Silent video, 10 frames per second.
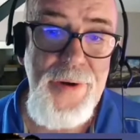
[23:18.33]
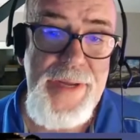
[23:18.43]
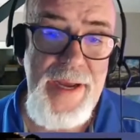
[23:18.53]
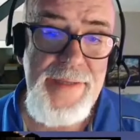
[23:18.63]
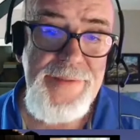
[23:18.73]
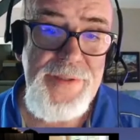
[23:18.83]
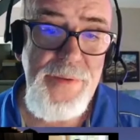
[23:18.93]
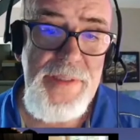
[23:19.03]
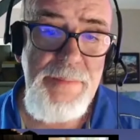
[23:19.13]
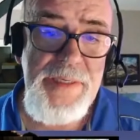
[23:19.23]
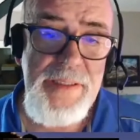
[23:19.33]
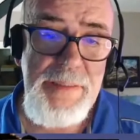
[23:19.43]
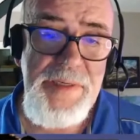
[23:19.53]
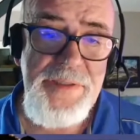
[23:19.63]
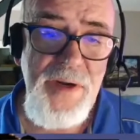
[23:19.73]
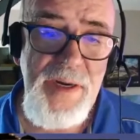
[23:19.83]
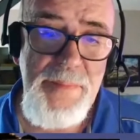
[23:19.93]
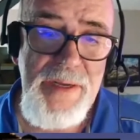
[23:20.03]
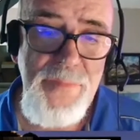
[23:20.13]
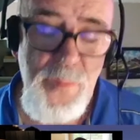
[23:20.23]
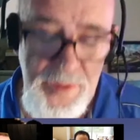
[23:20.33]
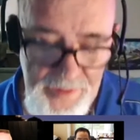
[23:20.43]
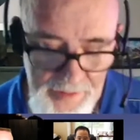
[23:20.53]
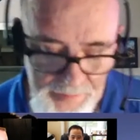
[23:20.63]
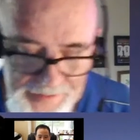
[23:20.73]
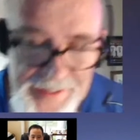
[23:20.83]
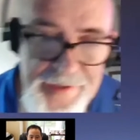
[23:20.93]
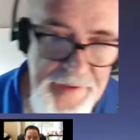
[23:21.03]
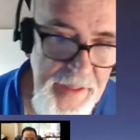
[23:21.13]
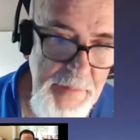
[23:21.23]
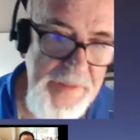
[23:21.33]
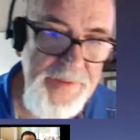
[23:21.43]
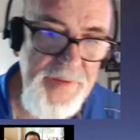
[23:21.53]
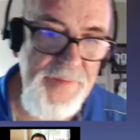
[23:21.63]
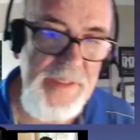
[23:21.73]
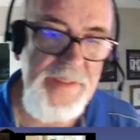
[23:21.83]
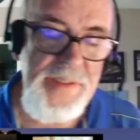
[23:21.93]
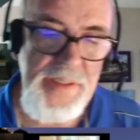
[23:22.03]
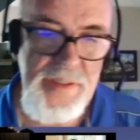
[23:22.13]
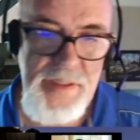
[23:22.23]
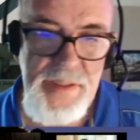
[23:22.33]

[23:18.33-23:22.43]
Okay, so let me talk about one of the hidden elements of LinkedIn.